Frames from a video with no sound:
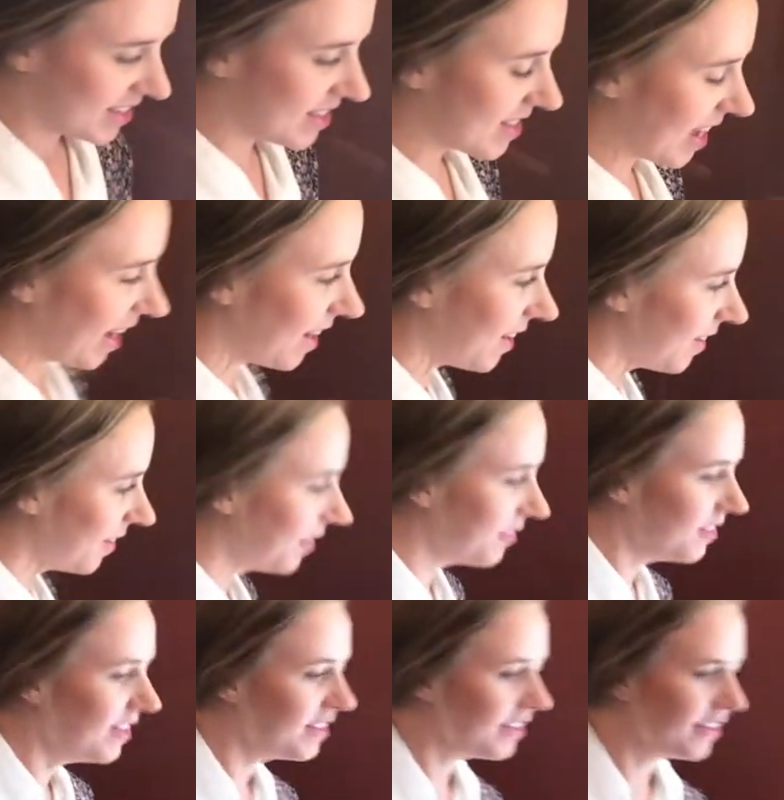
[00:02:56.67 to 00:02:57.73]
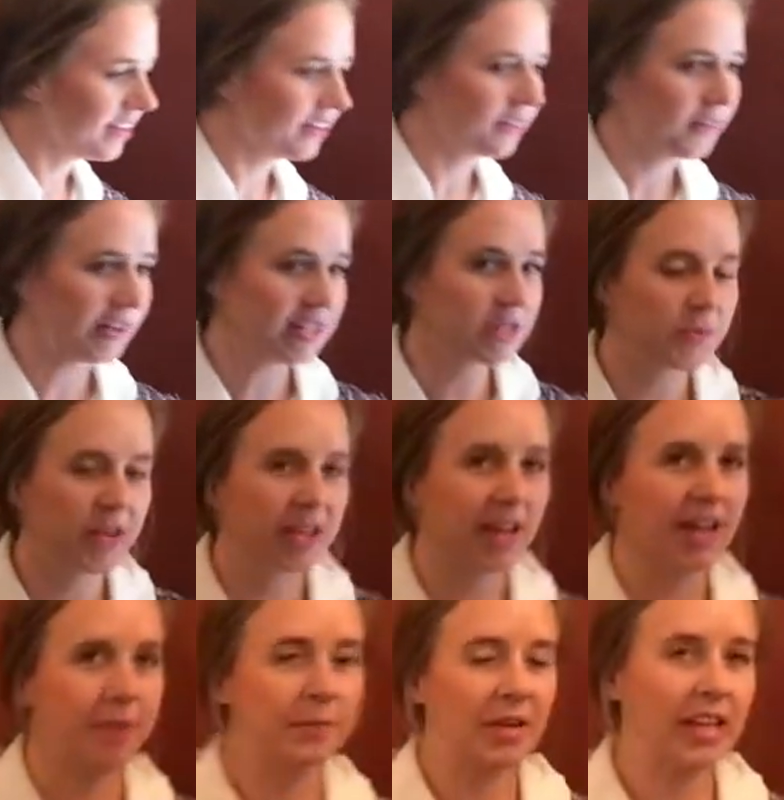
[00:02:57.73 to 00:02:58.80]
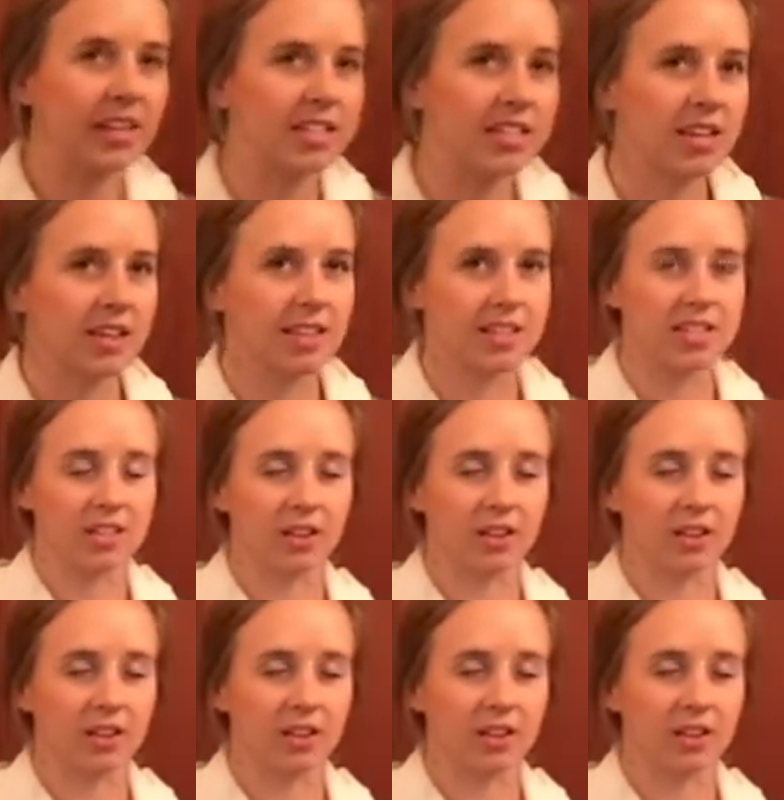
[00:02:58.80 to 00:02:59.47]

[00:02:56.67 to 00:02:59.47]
So, once we come into this